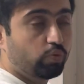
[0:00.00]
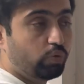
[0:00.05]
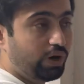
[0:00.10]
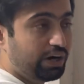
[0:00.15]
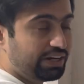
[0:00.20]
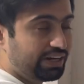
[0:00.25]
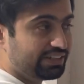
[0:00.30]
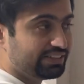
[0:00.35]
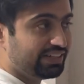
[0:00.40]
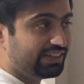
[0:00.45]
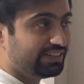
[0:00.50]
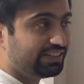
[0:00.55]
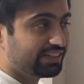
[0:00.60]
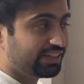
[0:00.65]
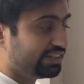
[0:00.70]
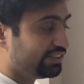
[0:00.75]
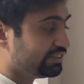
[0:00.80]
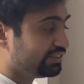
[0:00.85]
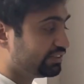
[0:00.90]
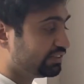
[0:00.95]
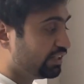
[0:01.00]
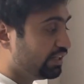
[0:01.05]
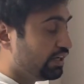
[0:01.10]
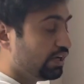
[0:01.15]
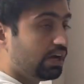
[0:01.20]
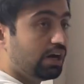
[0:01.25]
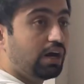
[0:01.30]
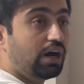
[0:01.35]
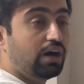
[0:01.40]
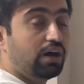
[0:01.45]
what are the interest,
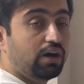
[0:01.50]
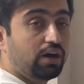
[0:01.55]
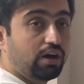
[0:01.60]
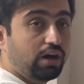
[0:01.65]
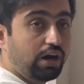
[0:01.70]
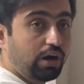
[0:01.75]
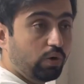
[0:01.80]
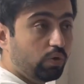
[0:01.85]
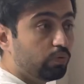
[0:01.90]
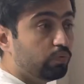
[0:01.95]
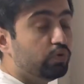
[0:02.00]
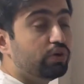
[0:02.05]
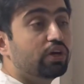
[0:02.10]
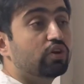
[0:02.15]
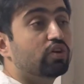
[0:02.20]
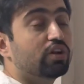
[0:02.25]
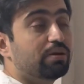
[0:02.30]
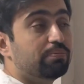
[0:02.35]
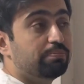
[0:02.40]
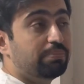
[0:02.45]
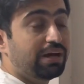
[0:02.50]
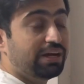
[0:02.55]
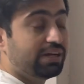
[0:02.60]
how we are gonna